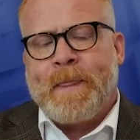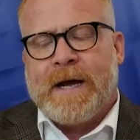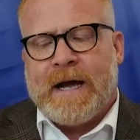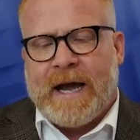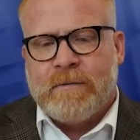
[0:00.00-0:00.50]

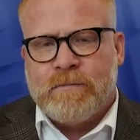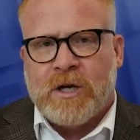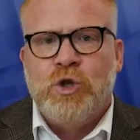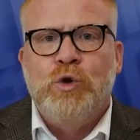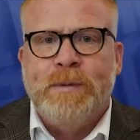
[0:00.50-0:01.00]

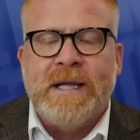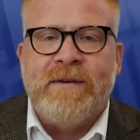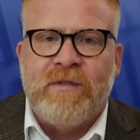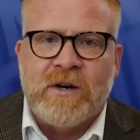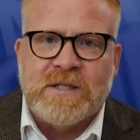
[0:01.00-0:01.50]
I do
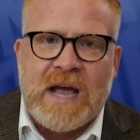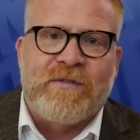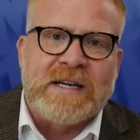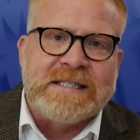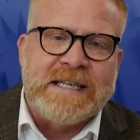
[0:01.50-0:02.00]
believe there's
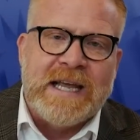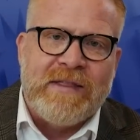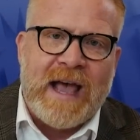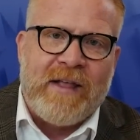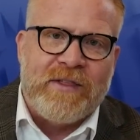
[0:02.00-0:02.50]
efficacy
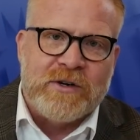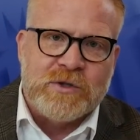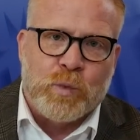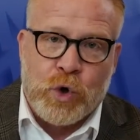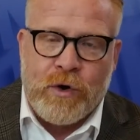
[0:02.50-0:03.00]
in that.
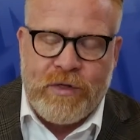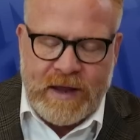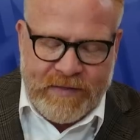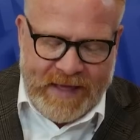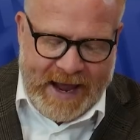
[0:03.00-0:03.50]
There's worth
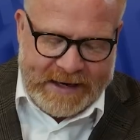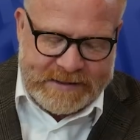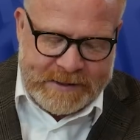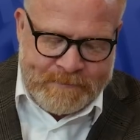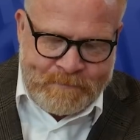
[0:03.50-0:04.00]
in that.